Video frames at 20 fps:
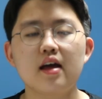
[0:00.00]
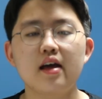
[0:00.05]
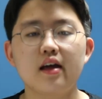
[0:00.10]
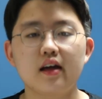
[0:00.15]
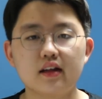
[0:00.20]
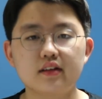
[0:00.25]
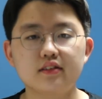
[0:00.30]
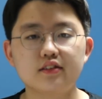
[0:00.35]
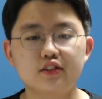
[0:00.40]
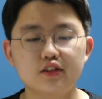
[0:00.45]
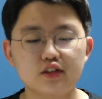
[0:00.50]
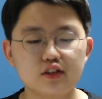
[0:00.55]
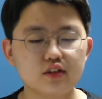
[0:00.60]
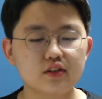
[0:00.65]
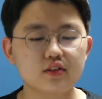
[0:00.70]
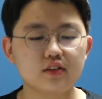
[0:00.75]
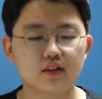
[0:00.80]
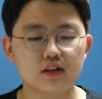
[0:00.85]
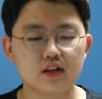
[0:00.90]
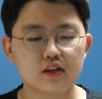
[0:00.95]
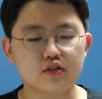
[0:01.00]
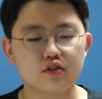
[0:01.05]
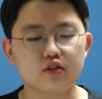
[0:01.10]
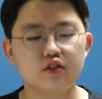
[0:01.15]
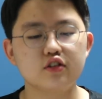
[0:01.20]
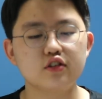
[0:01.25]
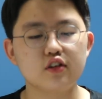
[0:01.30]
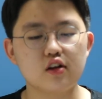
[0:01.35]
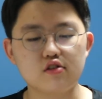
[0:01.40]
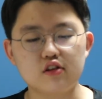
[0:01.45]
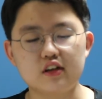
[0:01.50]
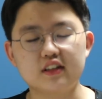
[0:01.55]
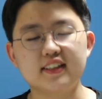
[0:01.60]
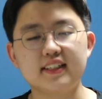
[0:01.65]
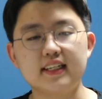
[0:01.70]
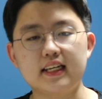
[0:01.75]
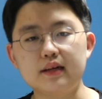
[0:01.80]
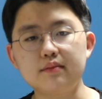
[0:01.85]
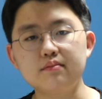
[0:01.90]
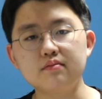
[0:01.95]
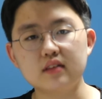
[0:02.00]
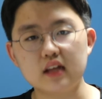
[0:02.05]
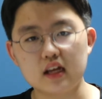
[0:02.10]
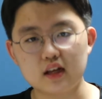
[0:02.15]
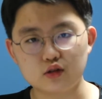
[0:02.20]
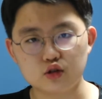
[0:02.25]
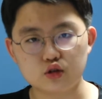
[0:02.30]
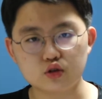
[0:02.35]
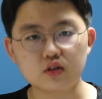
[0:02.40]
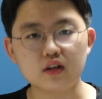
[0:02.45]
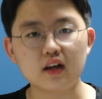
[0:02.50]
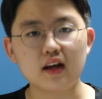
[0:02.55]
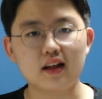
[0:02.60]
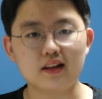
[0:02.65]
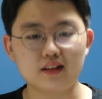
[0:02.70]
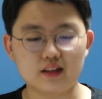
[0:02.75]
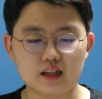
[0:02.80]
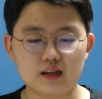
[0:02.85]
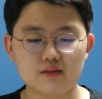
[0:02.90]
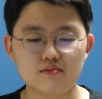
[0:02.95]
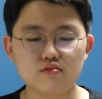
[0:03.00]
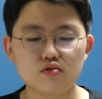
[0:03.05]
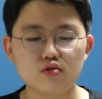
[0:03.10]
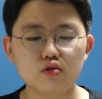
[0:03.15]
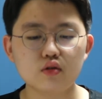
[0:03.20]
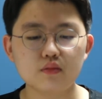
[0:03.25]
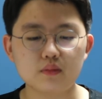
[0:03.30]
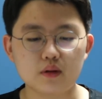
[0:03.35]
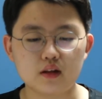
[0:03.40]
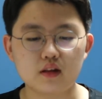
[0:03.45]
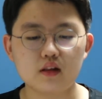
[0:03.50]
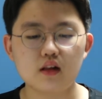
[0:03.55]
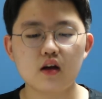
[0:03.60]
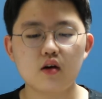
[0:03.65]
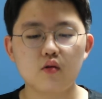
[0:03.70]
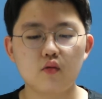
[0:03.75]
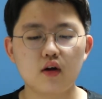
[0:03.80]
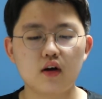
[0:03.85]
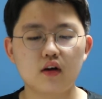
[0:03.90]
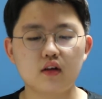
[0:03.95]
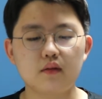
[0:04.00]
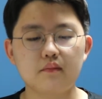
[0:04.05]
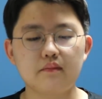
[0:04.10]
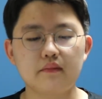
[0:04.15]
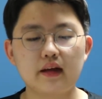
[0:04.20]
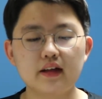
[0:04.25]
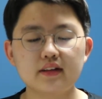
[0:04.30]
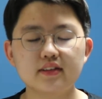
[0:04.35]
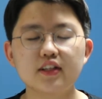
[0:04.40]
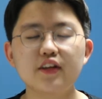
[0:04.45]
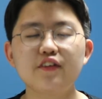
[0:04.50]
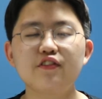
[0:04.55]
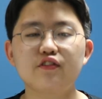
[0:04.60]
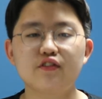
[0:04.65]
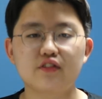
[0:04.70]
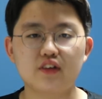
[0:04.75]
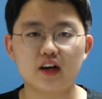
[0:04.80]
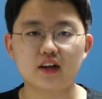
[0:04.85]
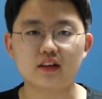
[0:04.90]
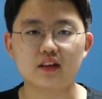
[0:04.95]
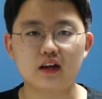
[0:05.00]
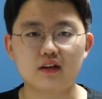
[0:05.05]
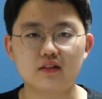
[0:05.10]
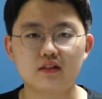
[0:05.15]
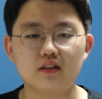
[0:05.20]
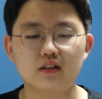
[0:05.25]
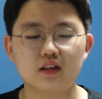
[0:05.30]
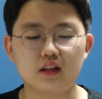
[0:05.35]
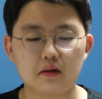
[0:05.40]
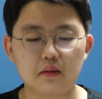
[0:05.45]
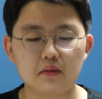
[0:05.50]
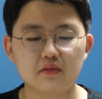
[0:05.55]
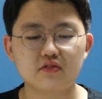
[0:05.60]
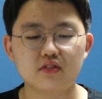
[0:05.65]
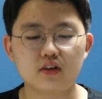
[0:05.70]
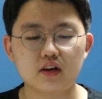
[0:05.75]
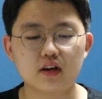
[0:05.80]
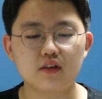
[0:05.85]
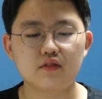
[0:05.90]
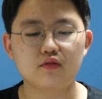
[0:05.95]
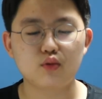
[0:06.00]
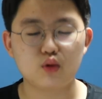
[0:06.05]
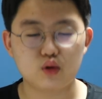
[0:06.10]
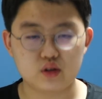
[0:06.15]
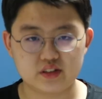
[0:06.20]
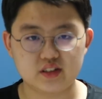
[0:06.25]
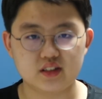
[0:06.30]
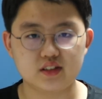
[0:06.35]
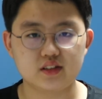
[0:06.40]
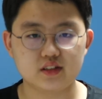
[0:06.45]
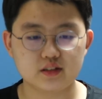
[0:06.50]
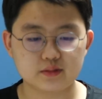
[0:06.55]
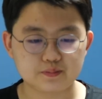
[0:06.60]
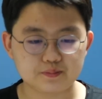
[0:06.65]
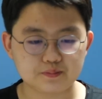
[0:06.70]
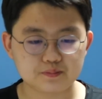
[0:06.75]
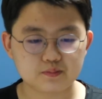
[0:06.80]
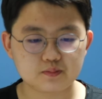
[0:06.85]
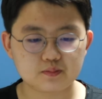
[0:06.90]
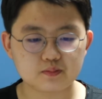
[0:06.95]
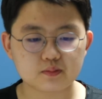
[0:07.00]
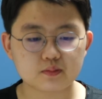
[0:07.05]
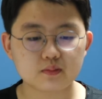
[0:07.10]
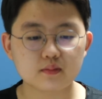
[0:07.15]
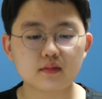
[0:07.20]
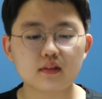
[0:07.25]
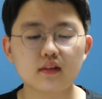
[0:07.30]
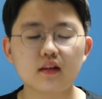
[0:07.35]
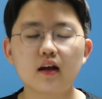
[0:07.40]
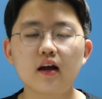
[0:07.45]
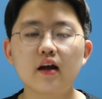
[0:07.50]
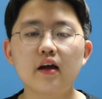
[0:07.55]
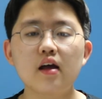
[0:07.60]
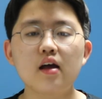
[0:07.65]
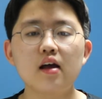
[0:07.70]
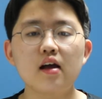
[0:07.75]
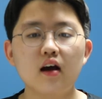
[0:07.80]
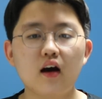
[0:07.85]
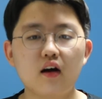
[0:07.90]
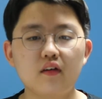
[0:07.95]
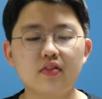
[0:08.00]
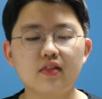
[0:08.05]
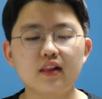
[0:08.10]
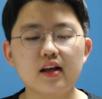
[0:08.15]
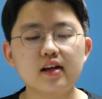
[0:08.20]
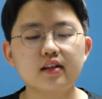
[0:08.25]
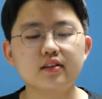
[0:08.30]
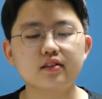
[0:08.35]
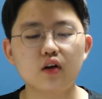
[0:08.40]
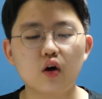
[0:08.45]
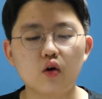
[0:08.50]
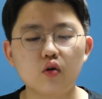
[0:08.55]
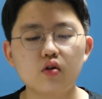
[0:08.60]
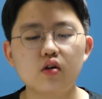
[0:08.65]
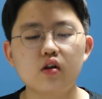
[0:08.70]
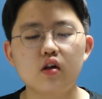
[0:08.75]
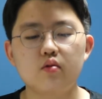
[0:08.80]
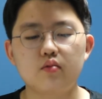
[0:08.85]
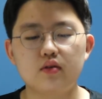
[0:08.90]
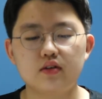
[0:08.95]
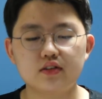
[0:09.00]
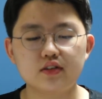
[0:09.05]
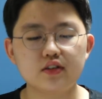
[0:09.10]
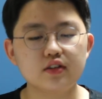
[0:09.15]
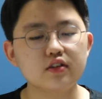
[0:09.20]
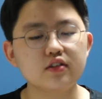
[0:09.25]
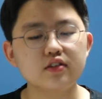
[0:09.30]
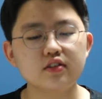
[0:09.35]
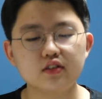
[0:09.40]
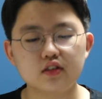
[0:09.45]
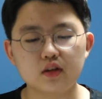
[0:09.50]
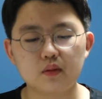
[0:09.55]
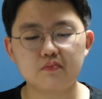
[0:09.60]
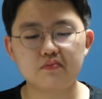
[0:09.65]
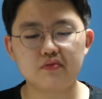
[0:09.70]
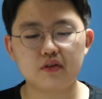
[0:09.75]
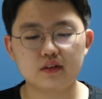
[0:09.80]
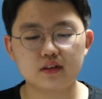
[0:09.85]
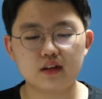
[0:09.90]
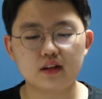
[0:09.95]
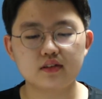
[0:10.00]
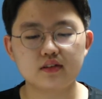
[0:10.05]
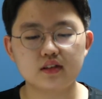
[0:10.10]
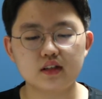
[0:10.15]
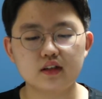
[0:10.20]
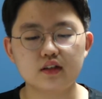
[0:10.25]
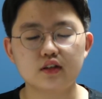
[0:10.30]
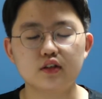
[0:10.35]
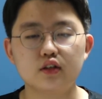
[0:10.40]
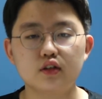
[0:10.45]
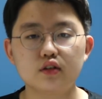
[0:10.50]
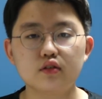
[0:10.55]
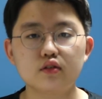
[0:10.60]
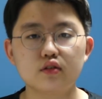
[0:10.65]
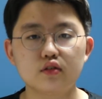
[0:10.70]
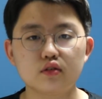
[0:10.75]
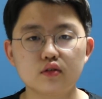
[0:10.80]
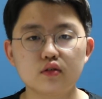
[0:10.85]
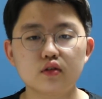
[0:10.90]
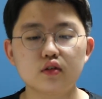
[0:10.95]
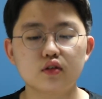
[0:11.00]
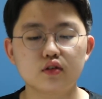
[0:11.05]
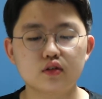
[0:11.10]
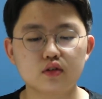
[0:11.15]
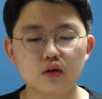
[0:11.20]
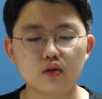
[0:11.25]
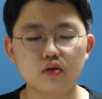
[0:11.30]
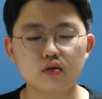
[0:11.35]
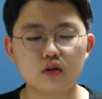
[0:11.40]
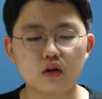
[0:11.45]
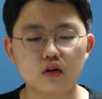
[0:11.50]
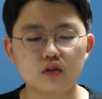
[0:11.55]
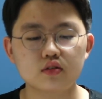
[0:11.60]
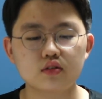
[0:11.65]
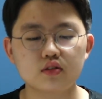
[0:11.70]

and student leaders such as Kim Dae-jung and Kim Jong-pil went on a massive crackdown on democratic forces. Unlike Seoul, where students stopped protesting due to so-called